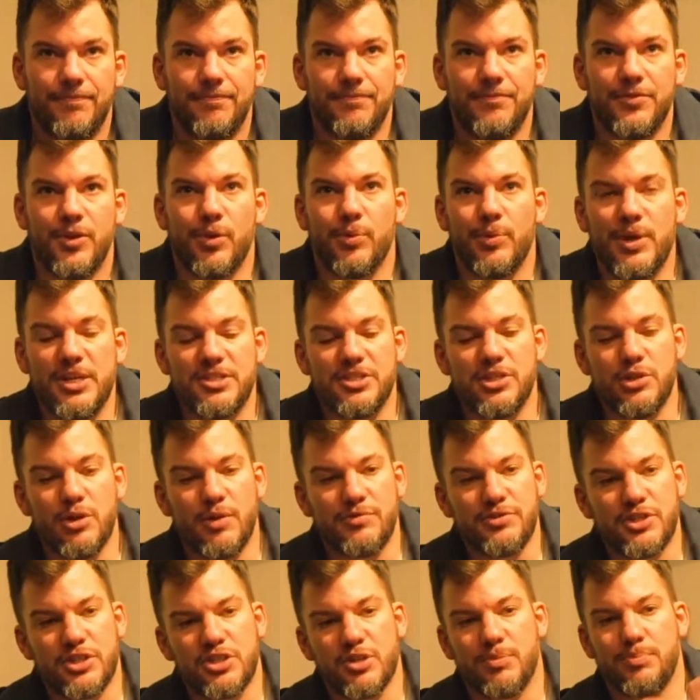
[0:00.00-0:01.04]
The reason you
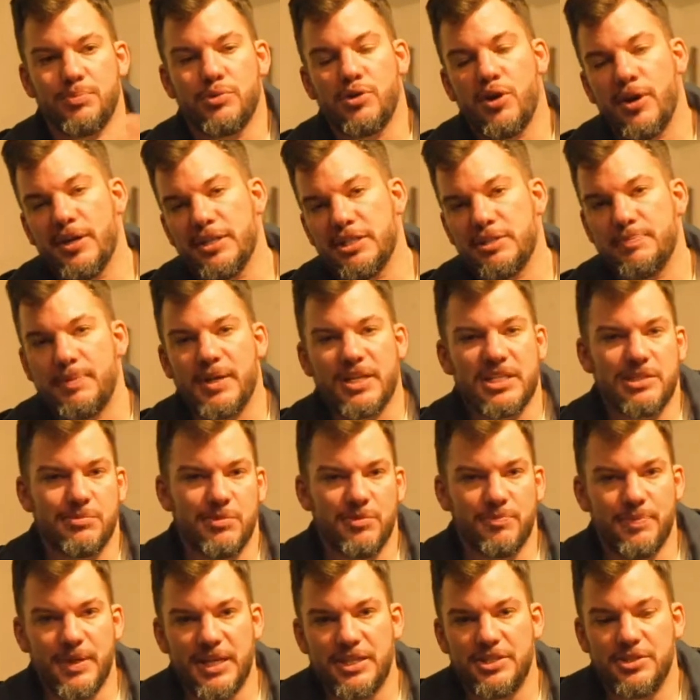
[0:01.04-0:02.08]
have such a broad spectrum
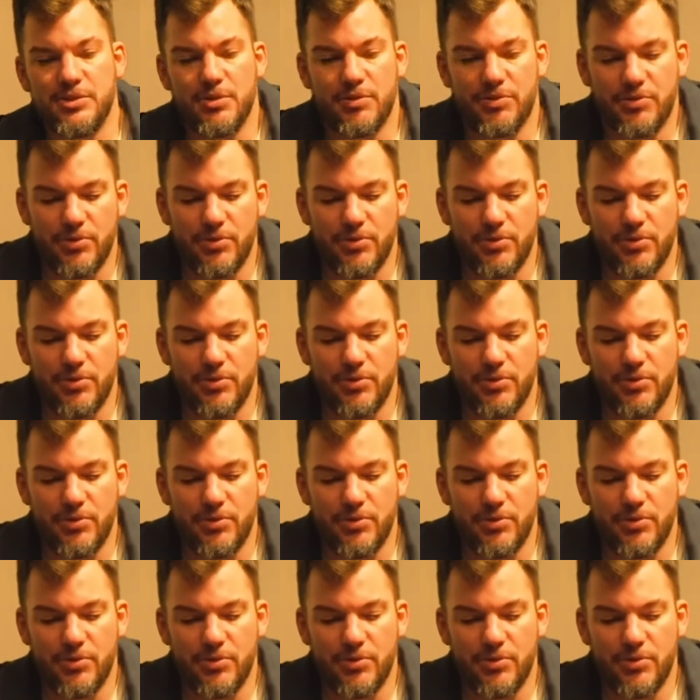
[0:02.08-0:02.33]
of baits you can